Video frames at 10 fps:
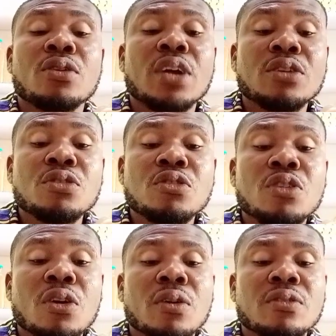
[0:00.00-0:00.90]
you can use
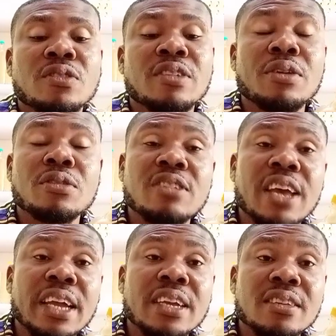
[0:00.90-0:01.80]
your
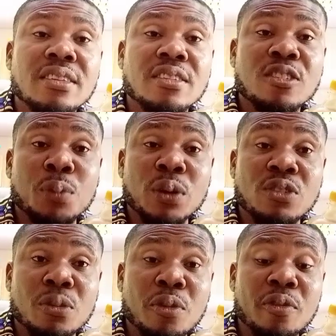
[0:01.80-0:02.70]
Zerotech
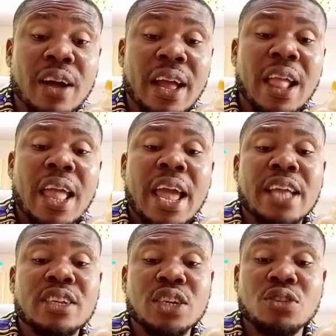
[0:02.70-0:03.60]
spot remover,
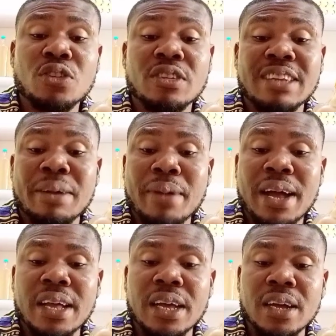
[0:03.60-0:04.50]
and you can use your
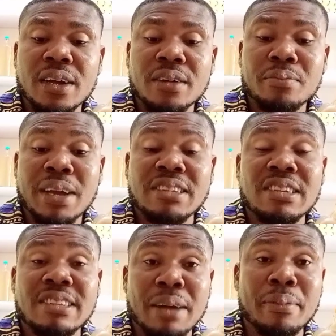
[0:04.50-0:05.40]
Magic
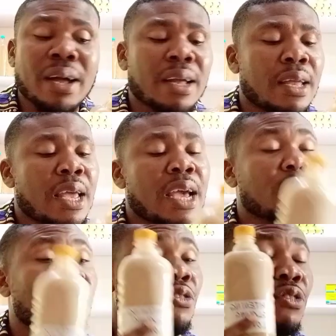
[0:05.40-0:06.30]
Derma,
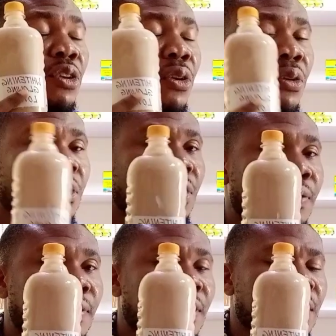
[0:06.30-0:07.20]
and use your
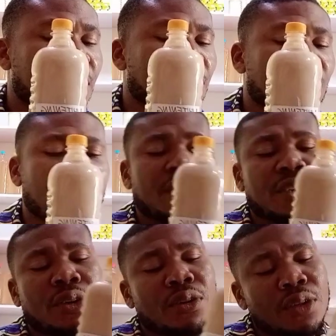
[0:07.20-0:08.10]

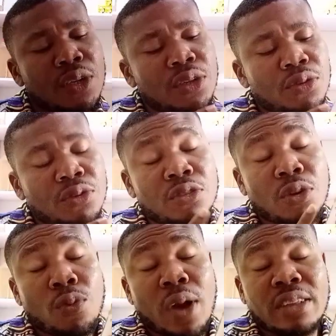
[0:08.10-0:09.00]
you use
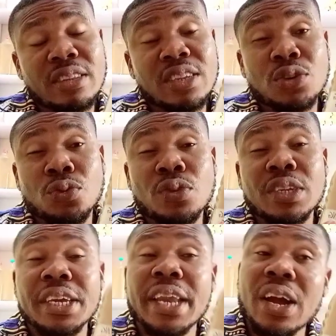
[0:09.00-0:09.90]
your whitening crude
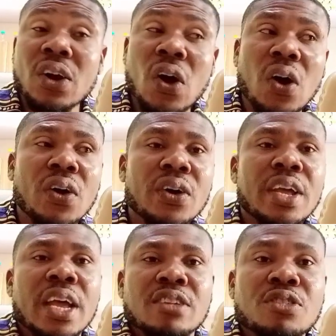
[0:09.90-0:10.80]
kinacol.
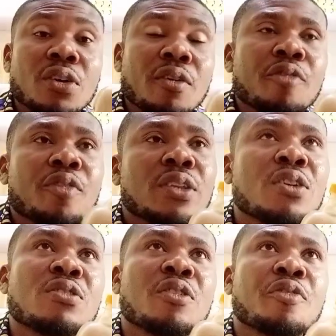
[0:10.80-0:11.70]
So for
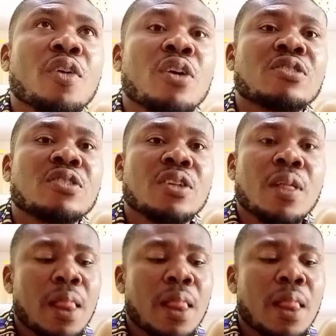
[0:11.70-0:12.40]
those of us,